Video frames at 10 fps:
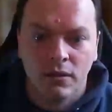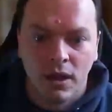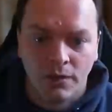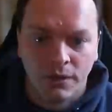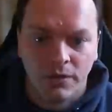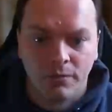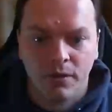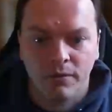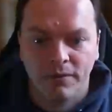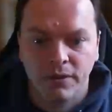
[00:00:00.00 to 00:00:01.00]
And the
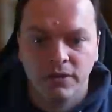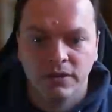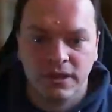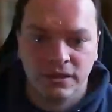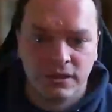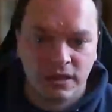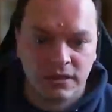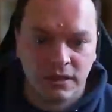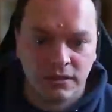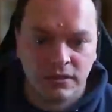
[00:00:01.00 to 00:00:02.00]
values of these
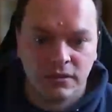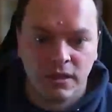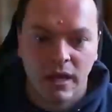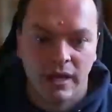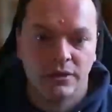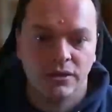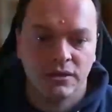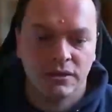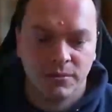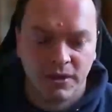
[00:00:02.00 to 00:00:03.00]
settings allow you to
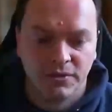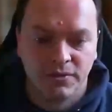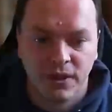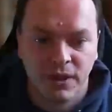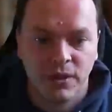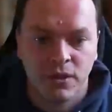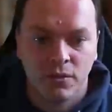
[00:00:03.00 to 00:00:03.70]
specify